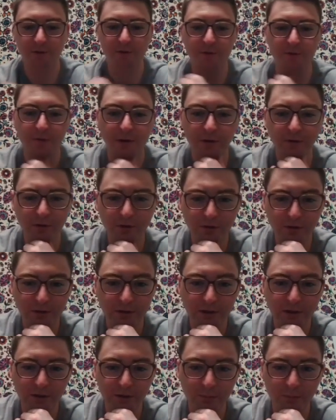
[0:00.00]
so
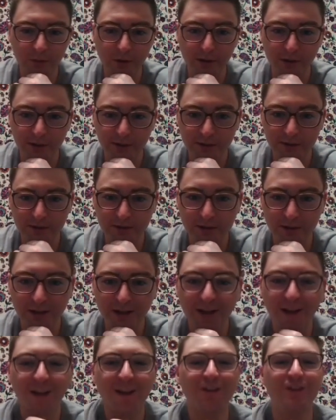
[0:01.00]
$590.
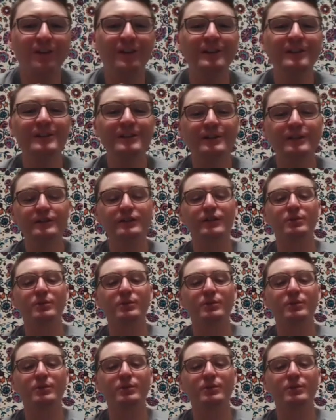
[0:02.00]
This is